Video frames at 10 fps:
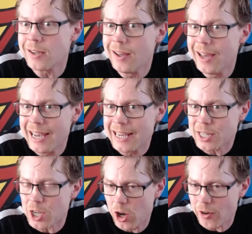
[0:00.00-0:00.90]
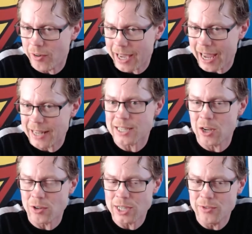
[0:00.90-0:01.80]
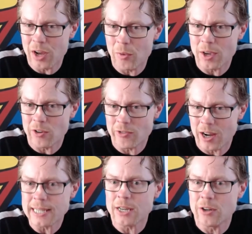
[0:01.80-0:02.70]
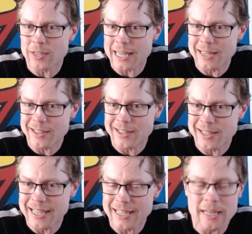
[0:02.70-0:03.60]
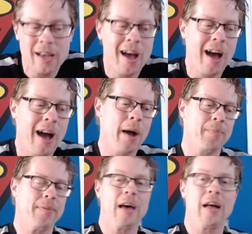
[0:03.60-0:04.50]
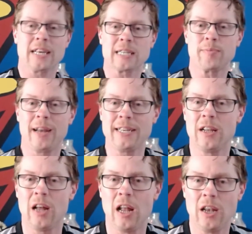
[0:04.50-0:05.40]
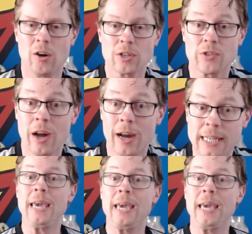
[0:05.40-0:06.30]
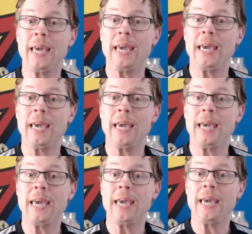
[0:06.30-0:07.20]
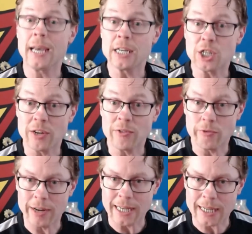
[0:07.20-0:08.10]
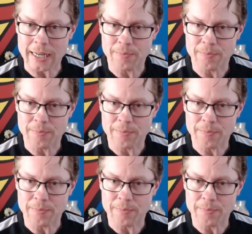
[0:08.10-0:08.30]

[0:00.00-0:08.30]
is occurring in. As long as you know what your rising or ascendant is, that'll explain a lot. Right, so being a general reading